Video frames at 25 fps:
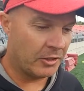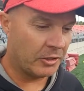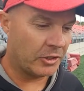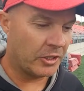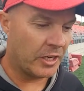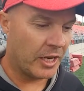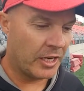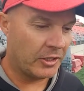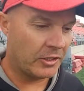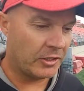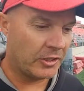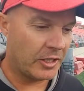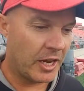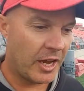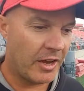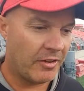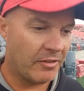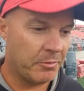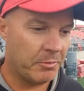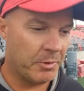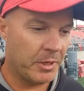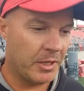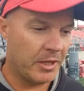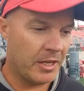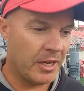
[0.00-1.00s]
It was nice to have
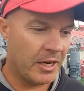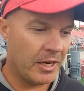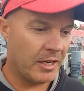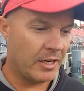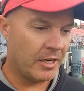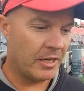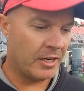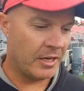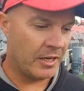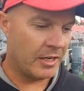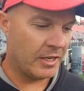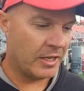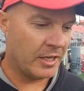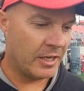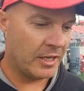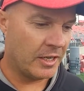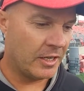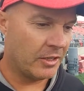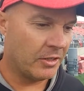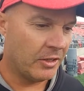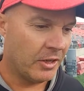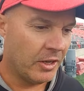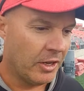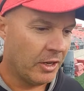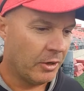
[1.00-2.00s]
him in there, and
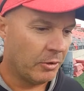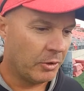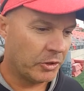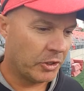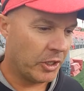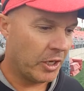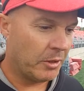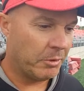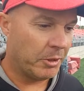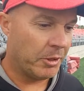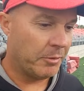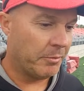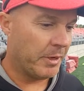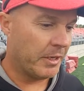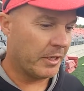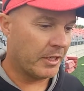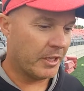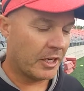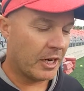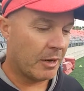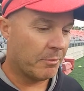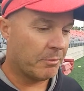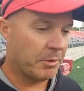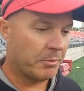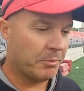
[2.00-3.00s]
uh, was able to make
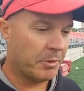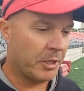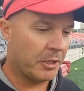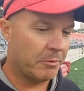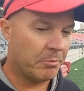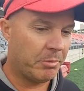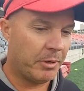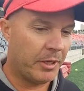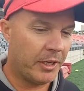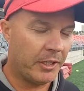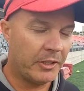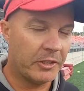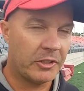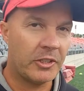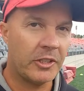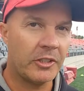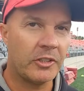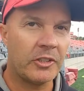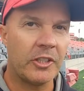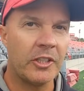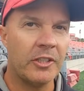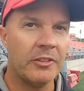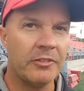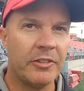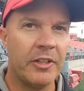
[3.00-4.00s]
a couple big plays. So
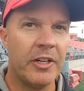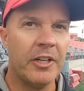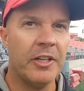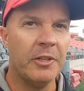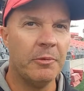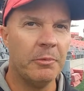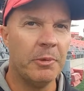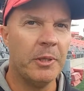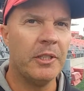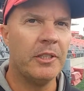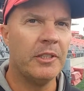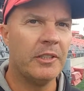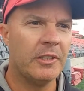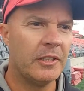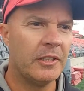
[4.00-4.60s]
that's good for him.